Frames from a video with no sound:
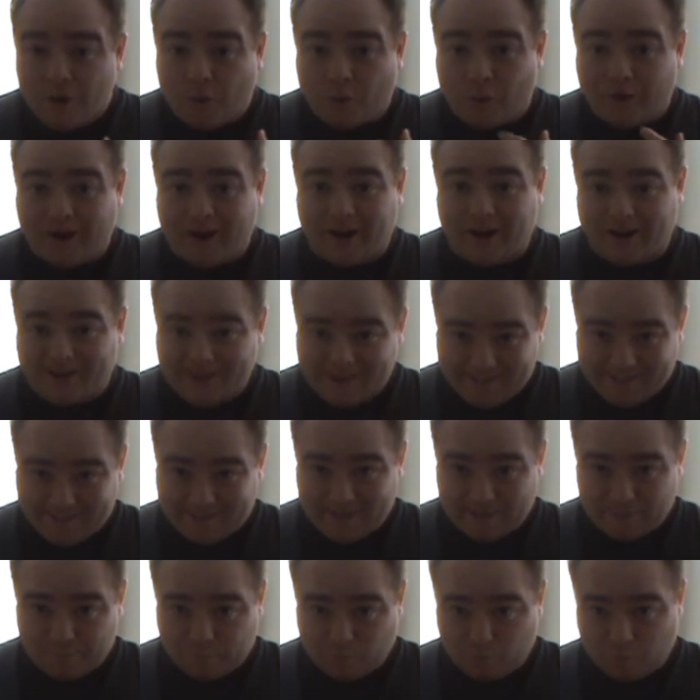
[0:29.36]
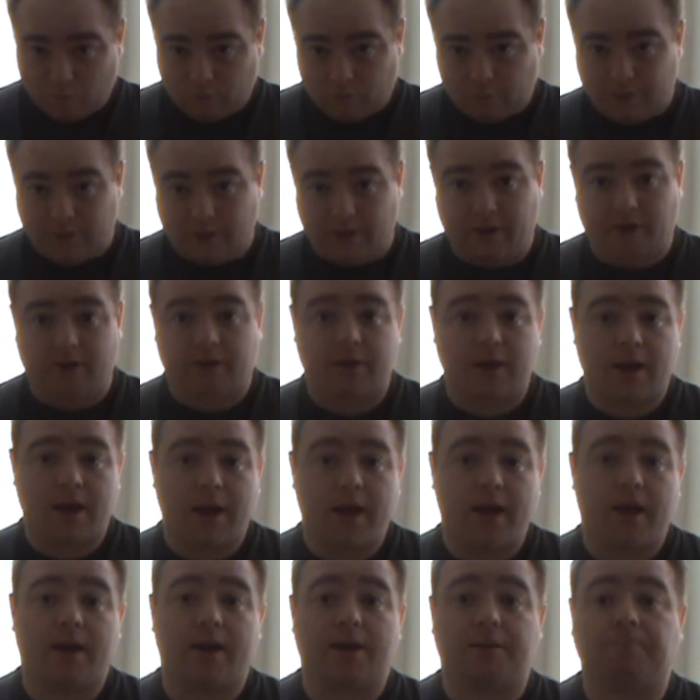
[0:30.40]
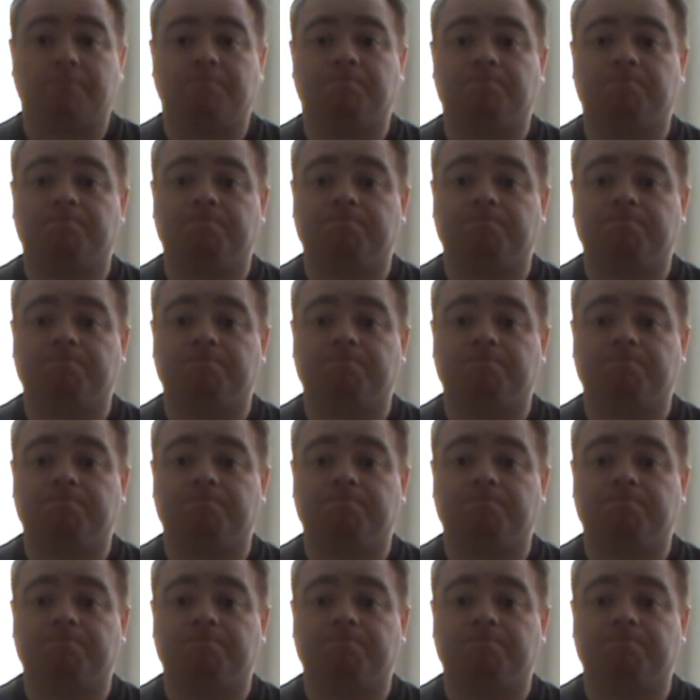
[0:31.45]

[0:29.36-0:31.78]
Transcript: without any Deadpool in it. And